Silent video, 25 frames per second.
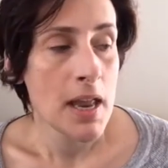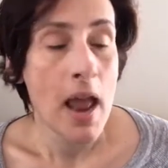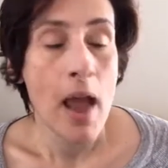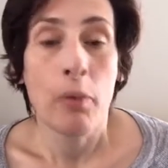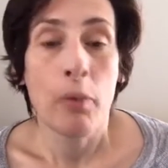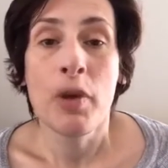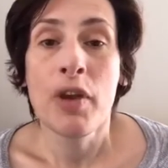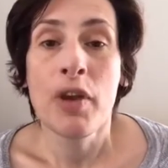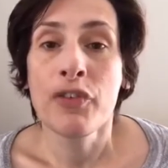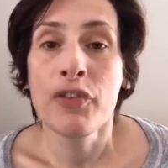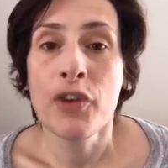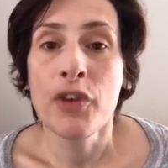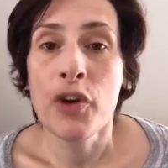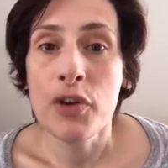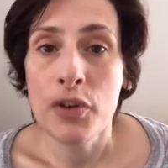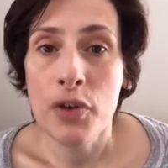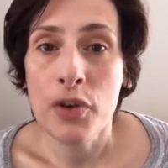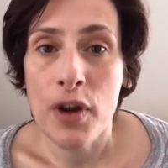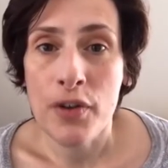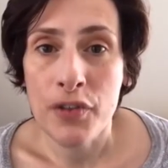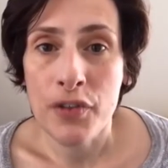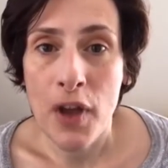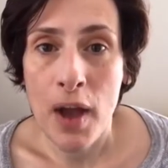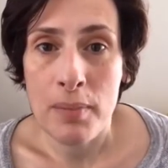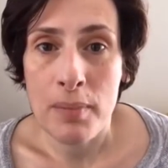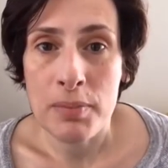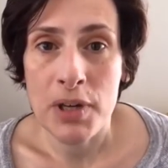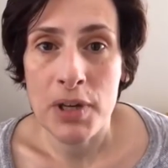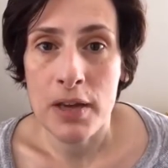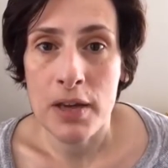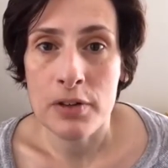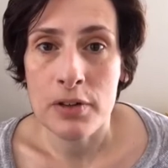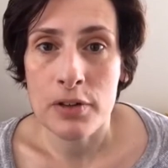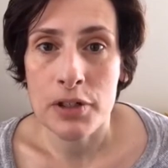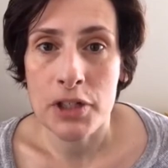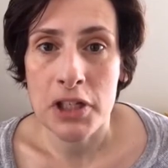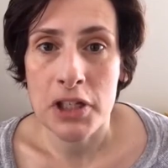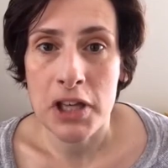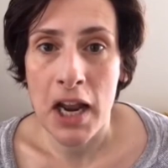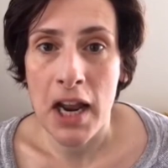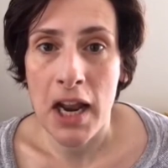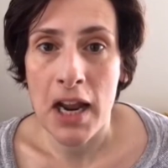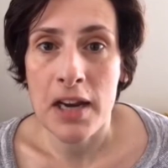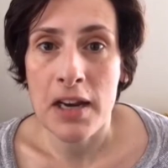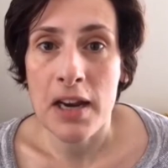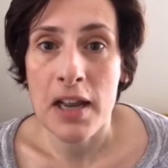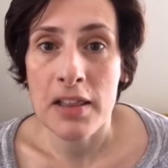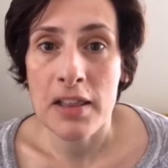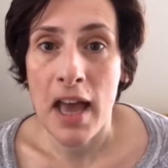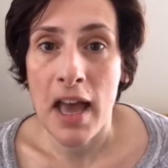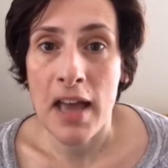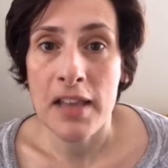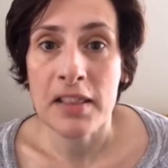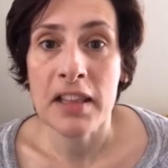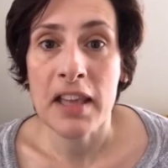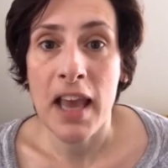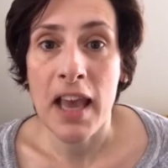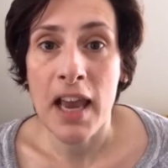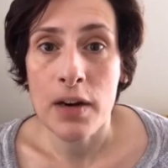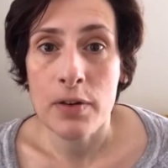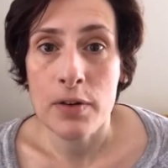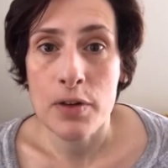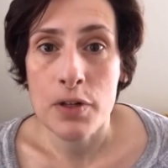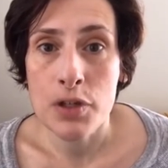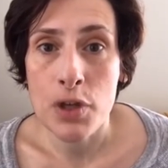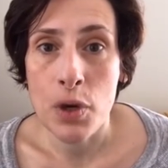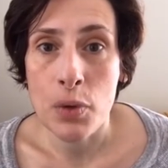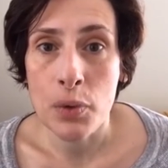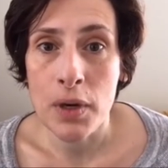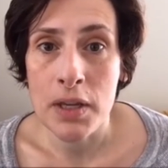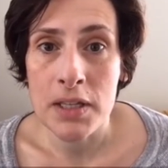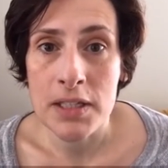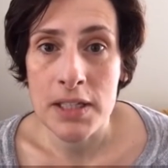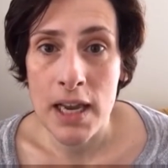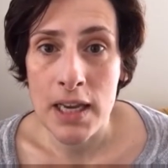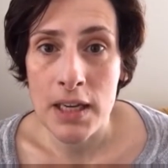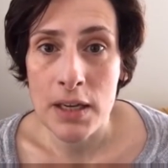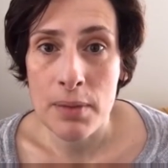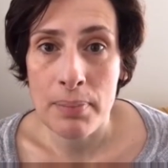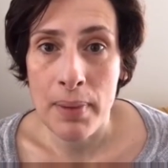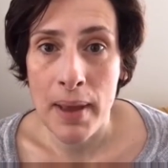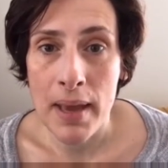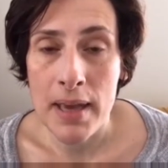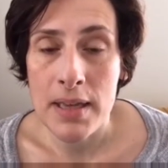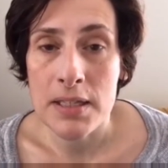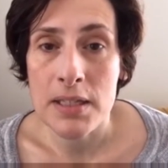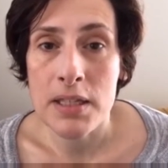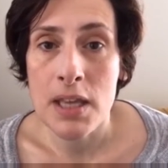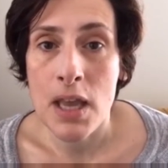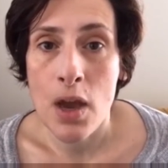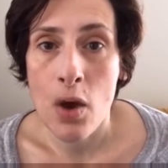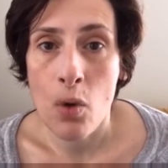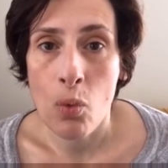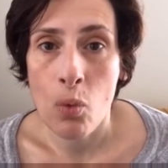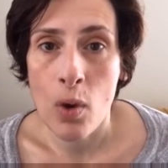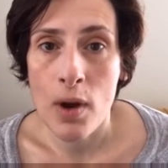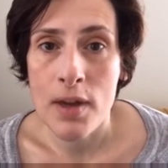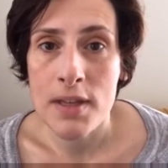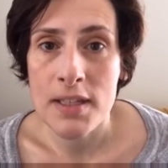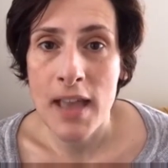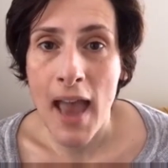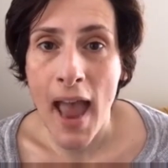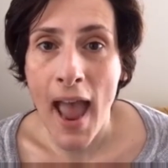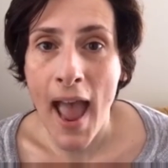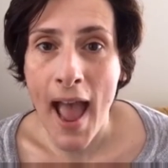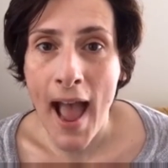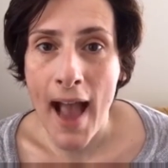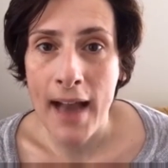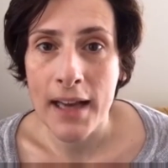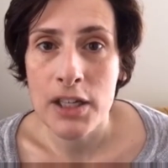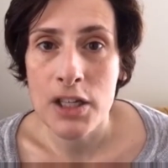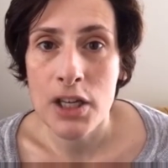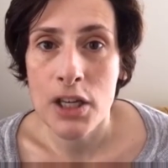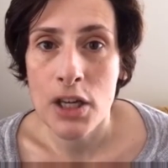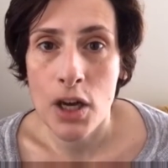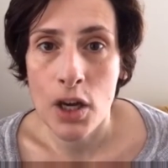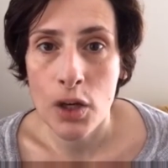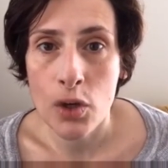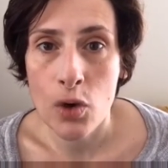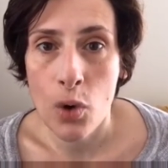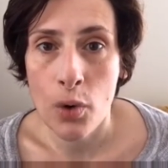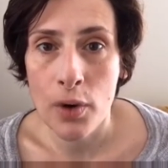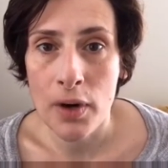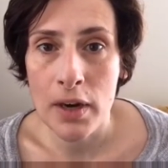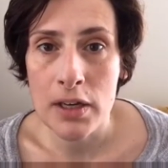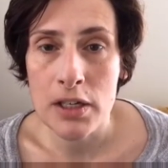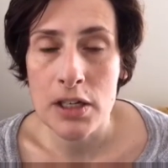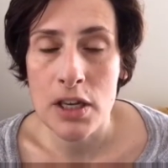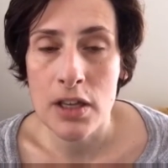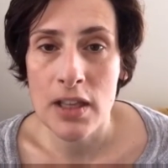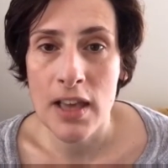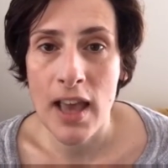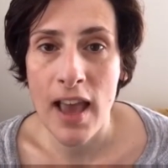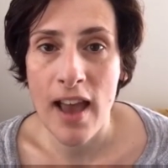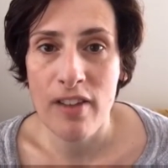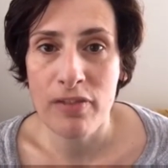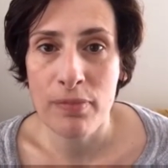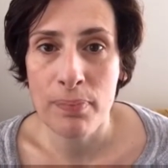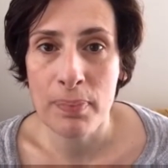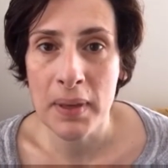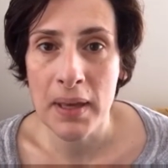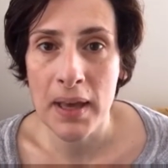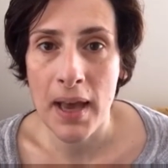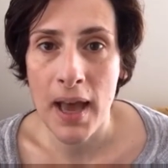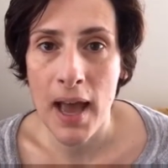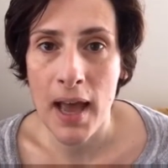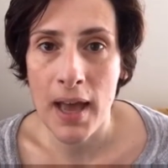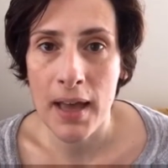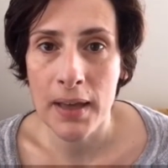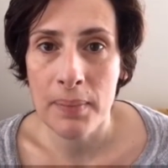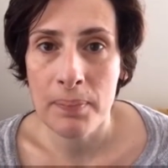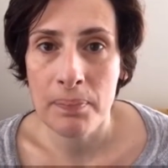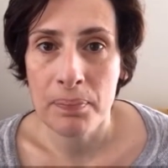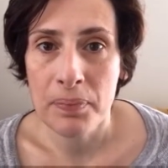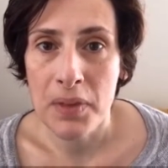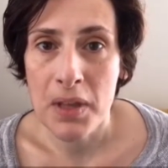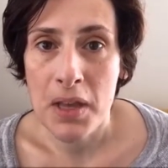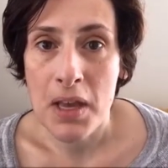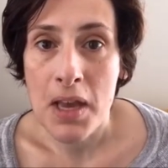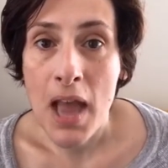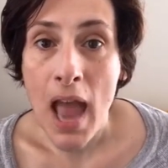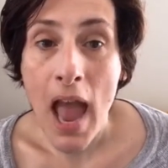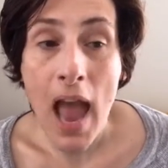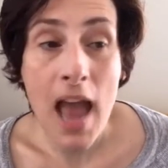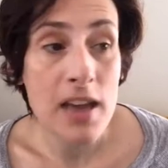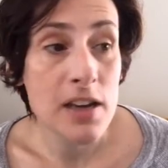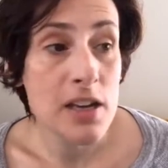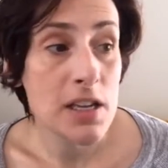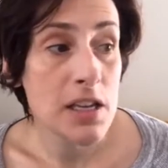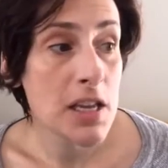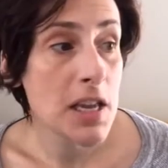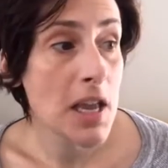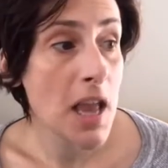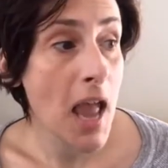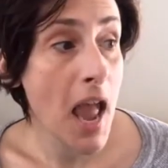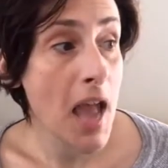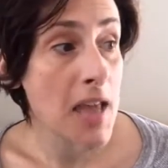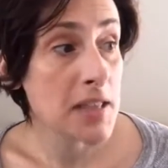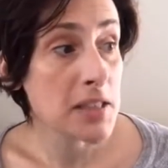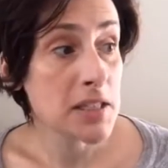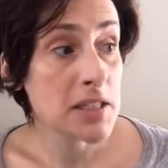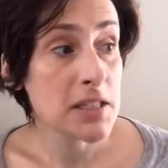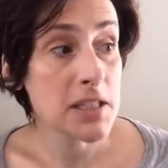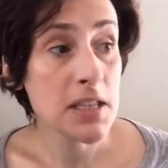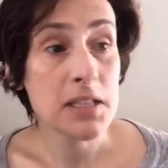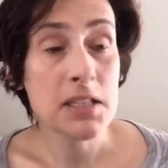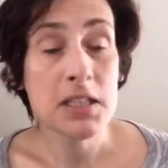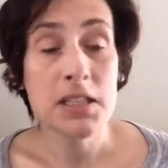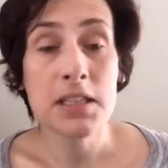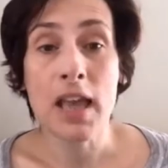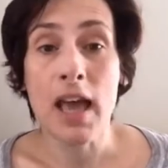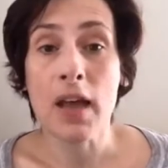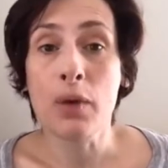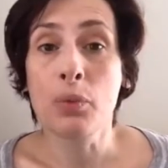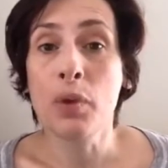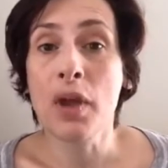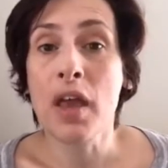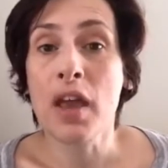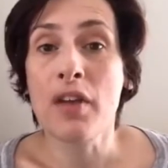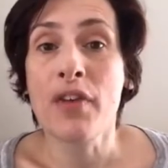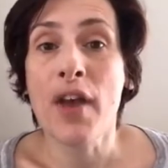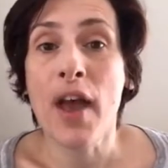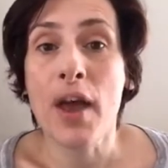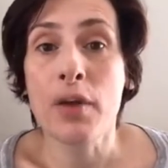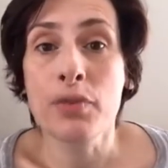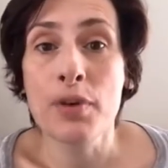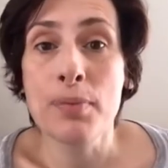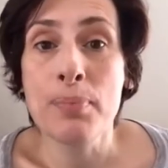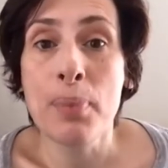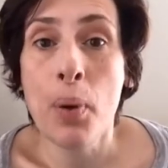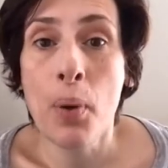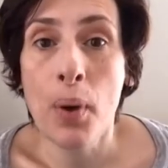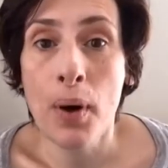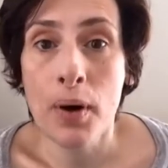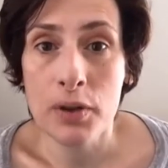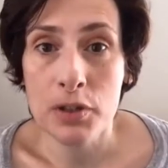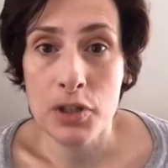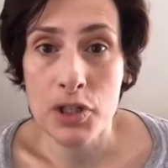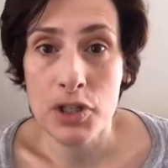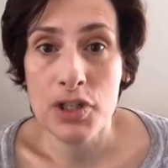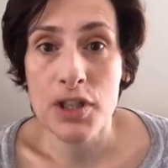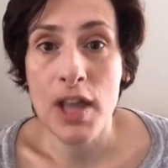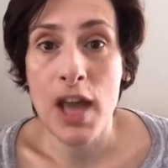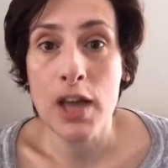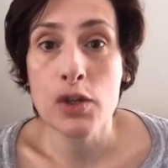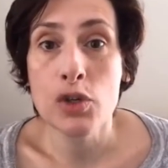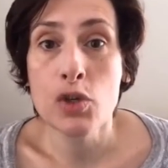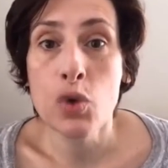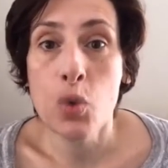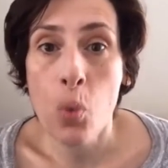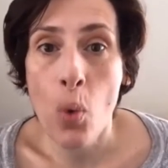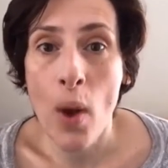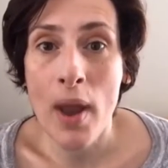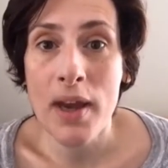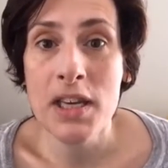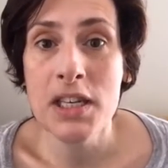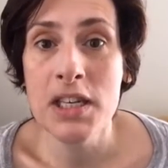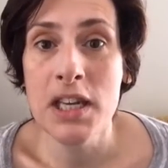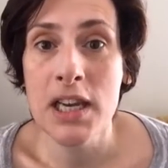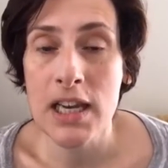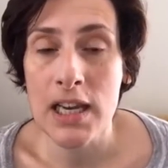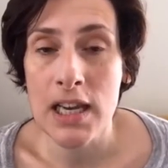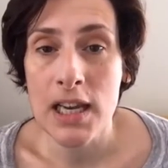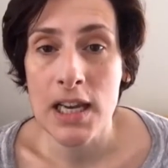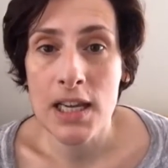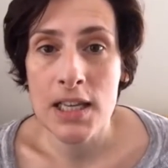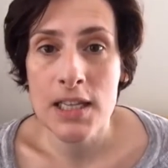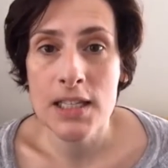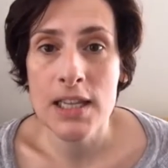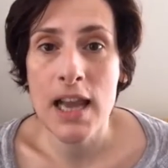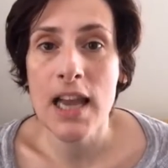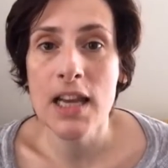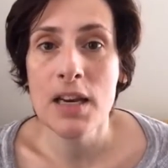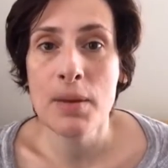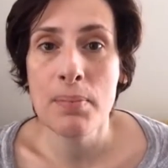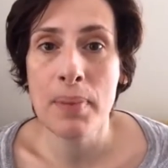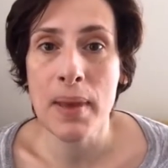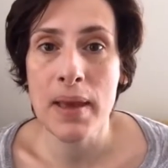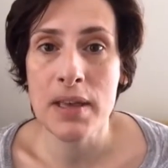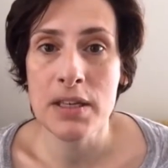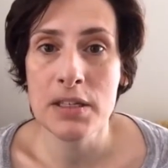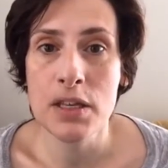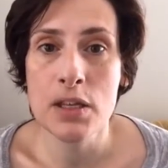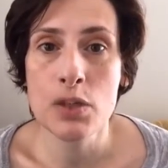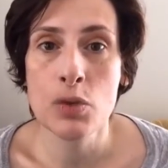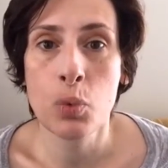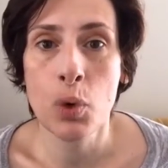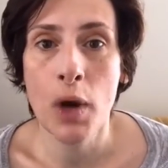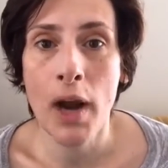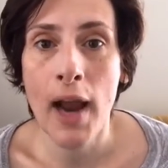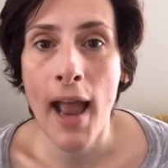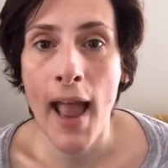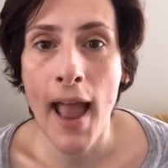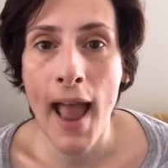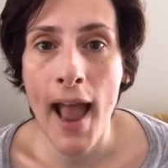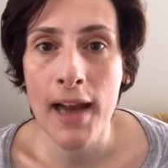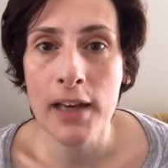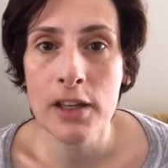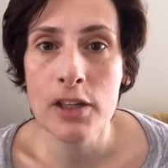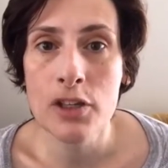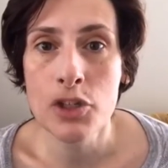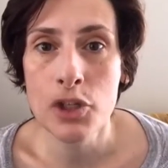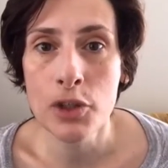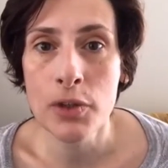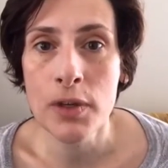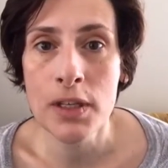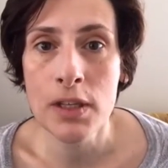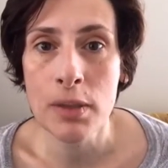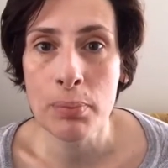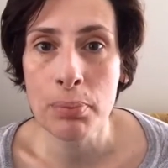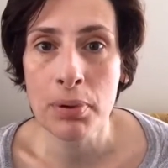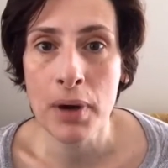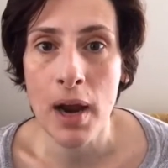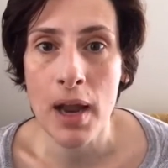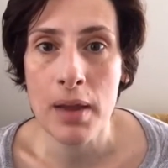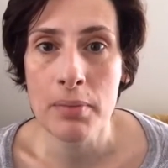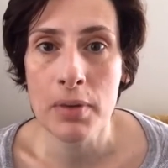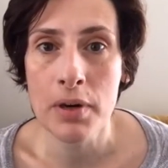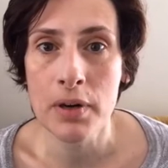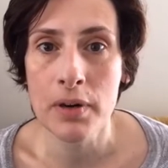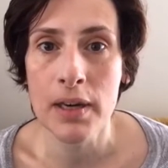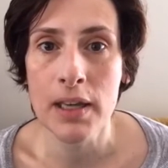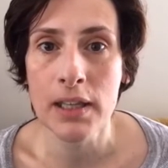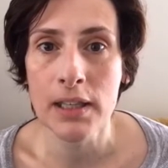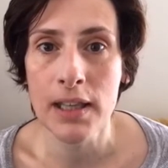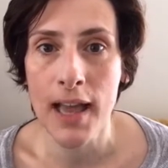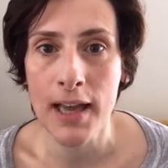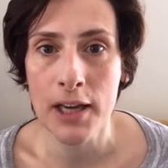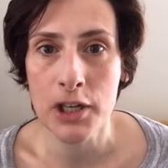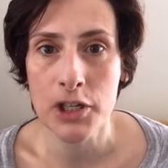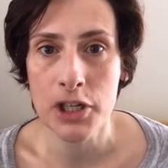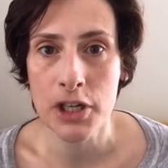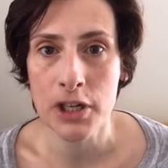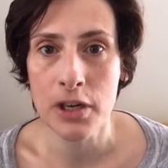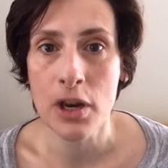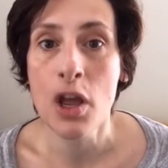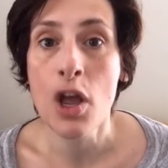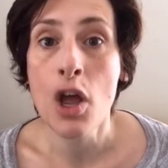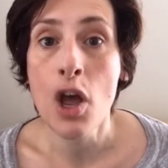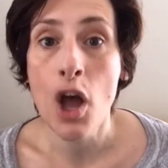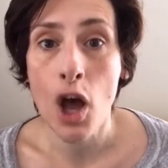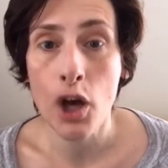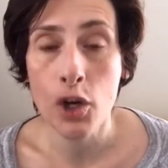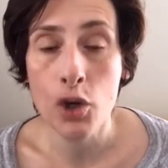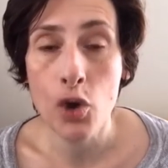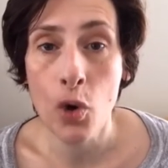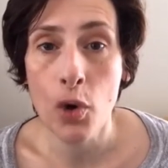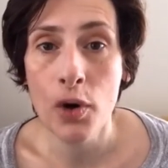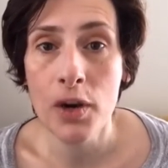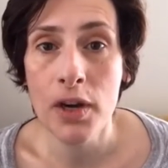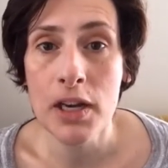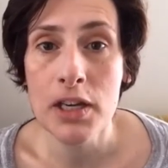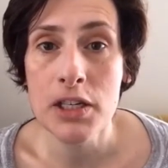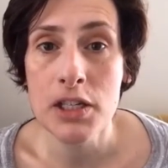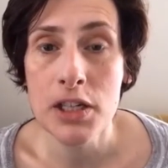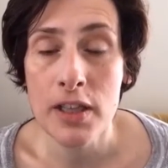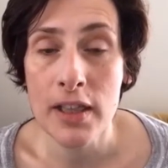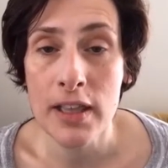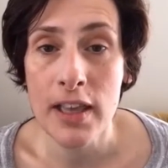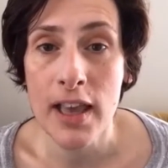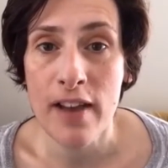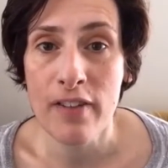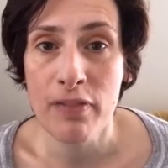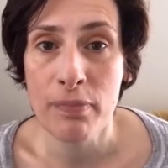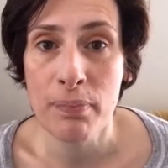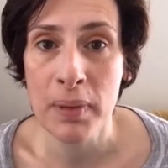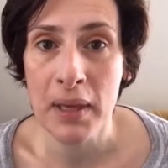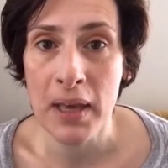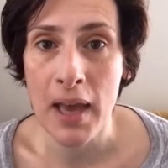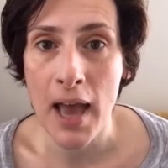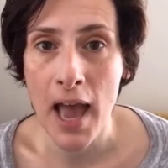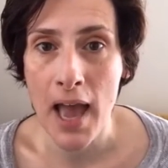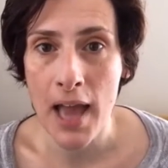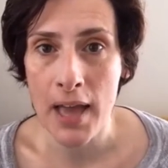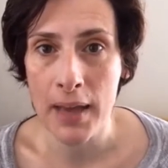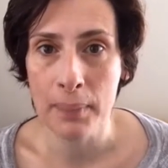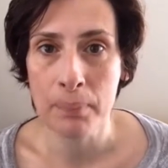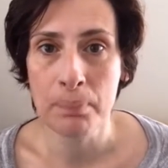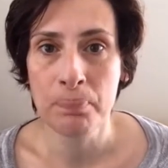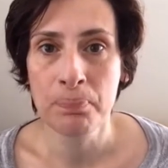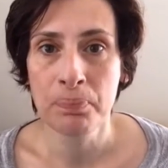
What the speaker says: We further have come to understand that the Arizona database was hacked, according to the FBI. And since then, we have had reports that 20 databases were hacked during the primary election, according to the FBI.